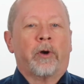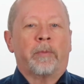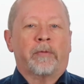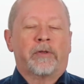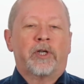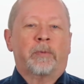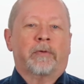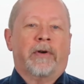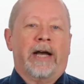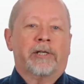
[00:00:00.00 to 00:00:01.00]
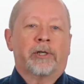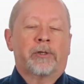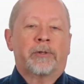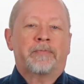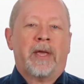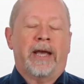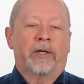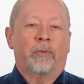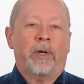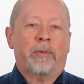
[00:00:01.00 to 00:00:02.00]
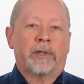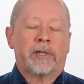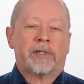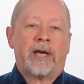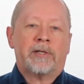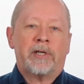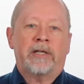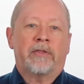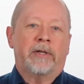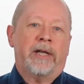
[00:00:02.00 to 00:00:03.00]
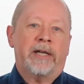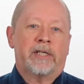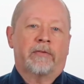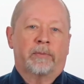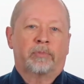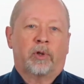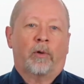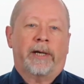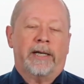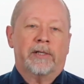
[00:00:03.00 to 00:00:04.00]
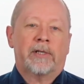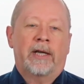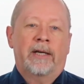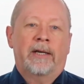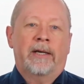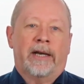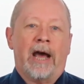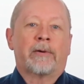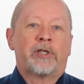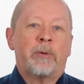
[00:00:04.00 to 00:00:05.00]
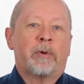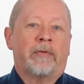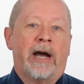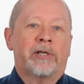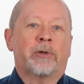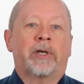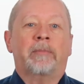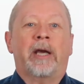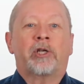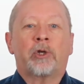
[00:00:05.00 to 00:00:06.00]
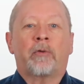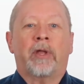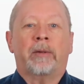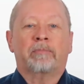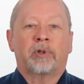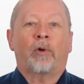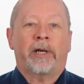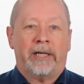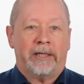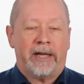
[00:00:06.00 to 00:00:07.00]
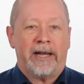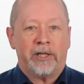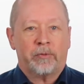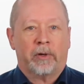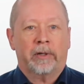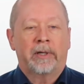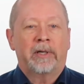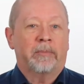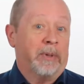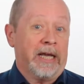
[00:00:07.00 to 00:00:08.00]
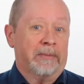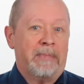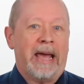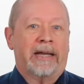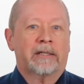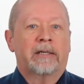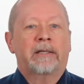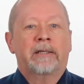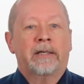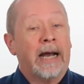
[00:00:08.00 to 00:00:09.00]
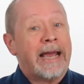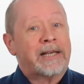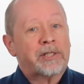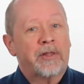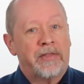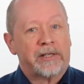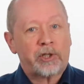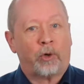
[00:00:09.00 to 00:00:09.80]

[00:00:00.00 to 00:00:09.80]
a group of supervisors, and we were discussing the needs of employees and how a supervisor can make sure that employee needs were being met. I asked this